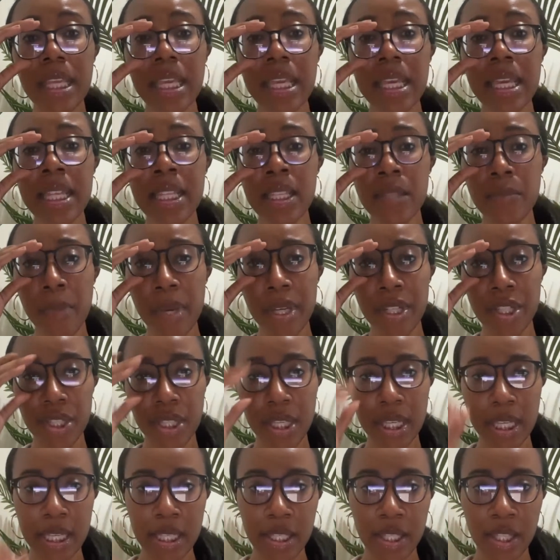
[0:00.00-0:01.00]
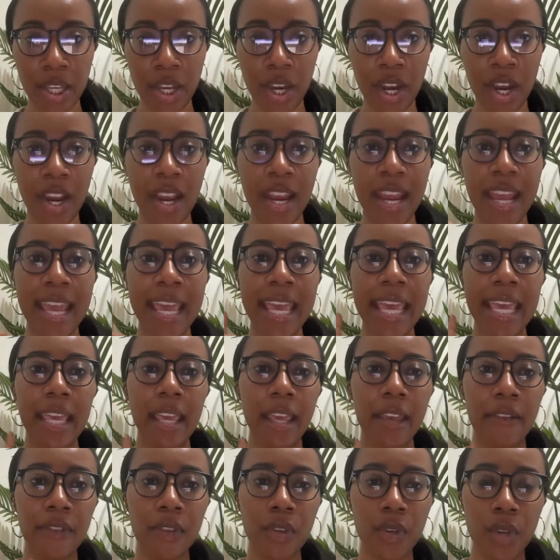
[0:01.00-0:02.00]
It's much easier
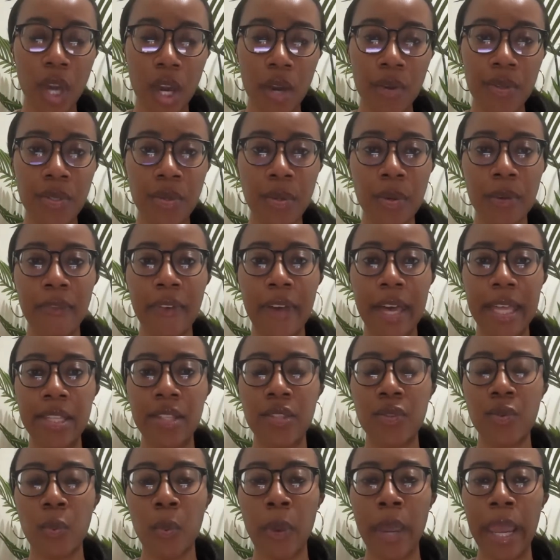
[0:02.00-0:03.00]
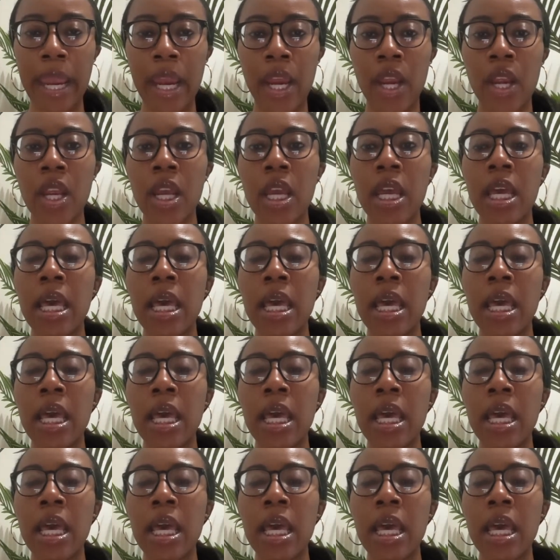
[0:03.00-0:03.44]
if you go to events where